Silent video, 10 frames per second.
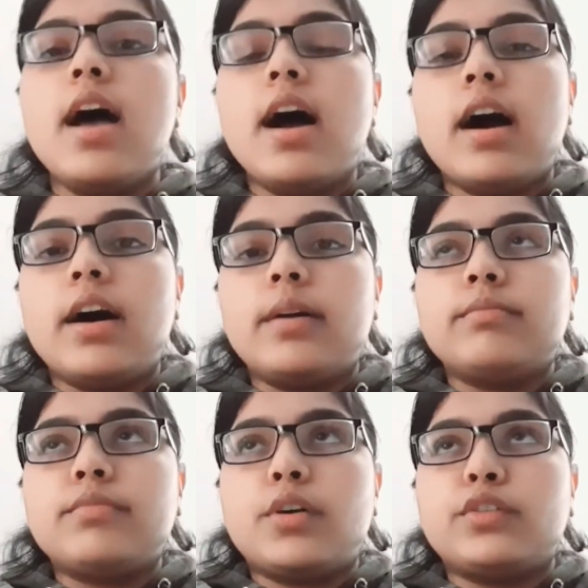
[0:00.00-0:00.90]
um
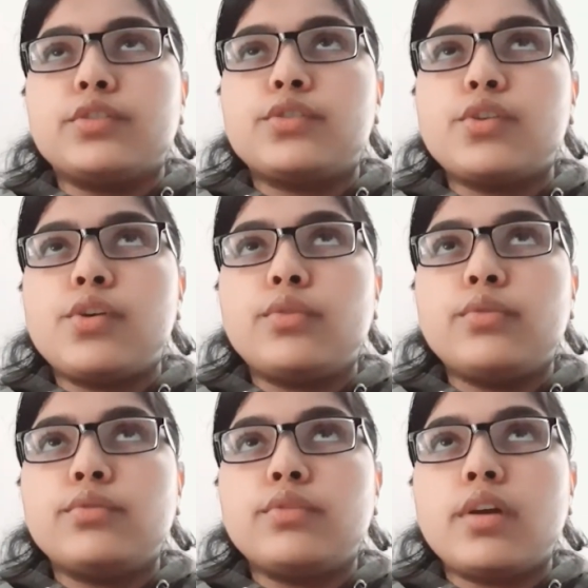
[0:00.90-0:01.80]

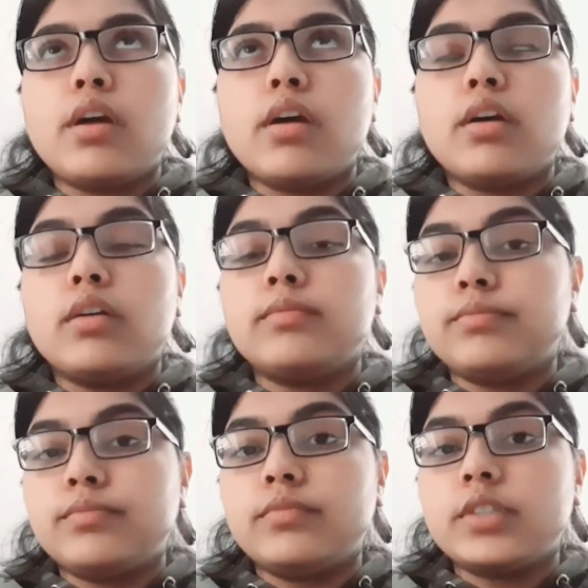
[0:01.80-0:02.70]
also
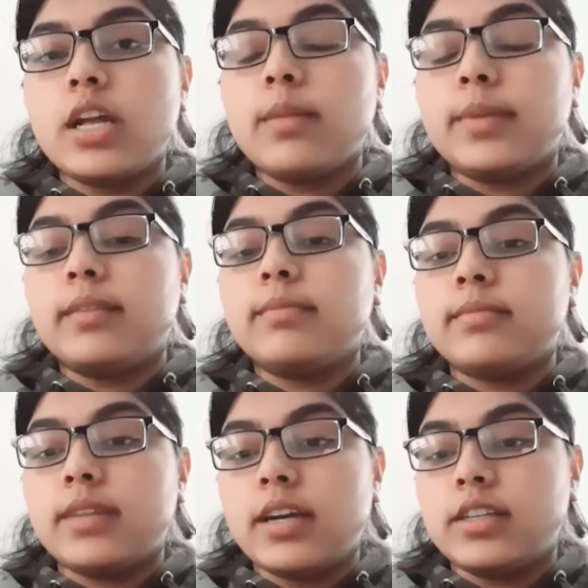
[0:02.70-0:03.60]
tell me
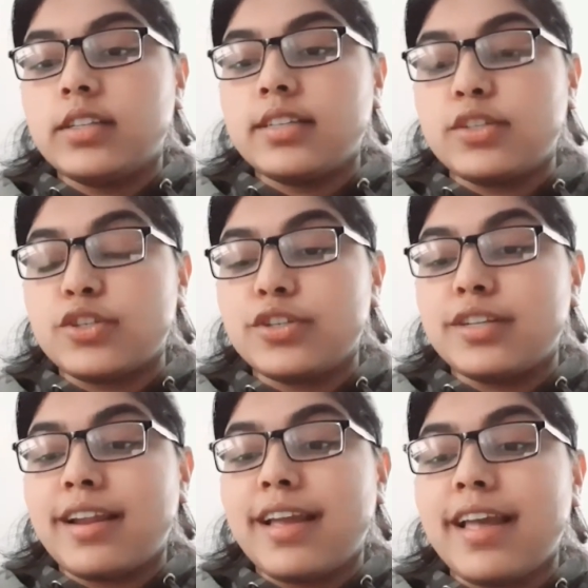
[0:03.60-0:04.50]
another suggestion that
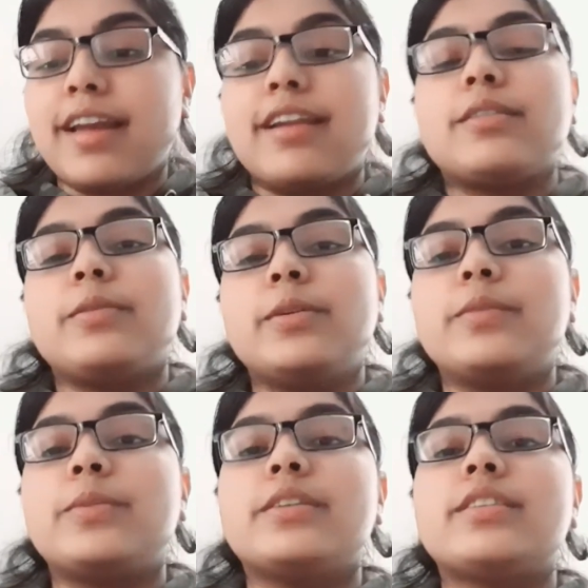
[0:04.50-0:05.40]
i had
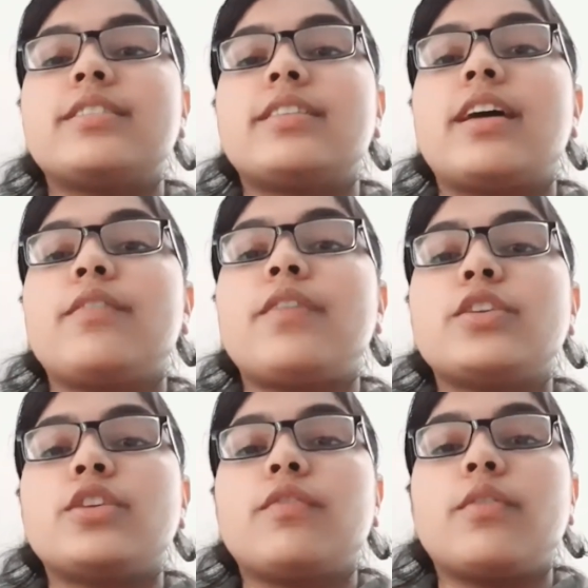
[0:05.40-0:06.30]
was that if i
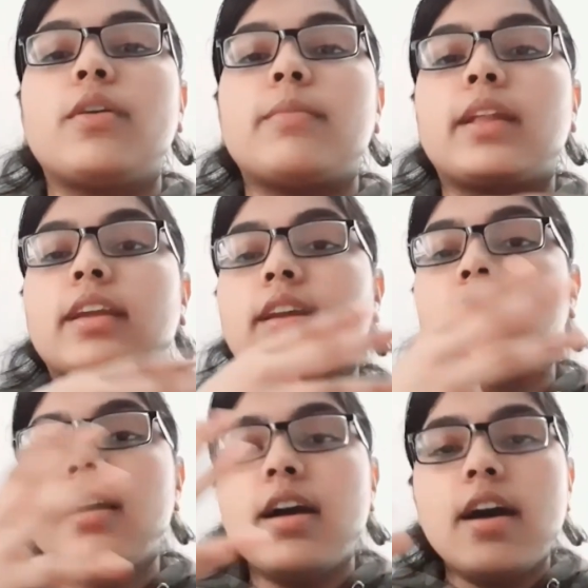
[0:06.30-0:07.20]
should film like
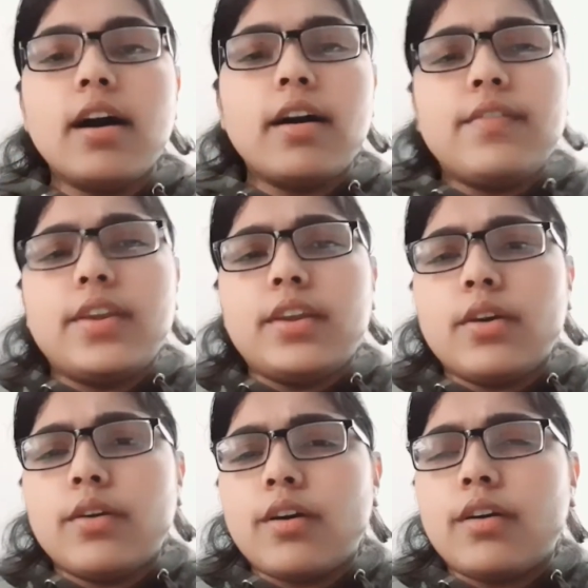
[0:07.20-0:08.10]
a video
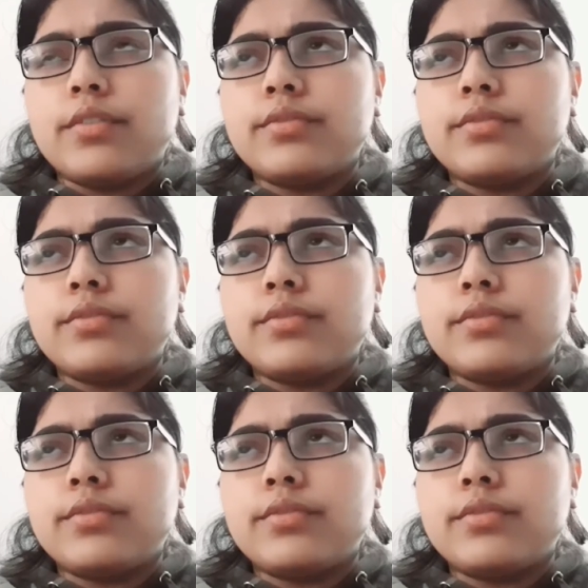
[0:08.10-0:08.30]
of